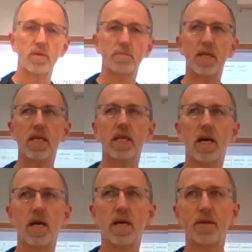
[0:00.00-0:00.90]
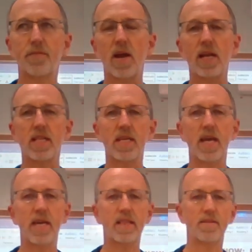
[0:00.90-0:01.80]
would be Friday the
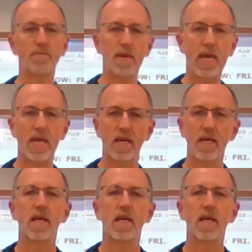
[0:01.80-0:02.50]
8th of May.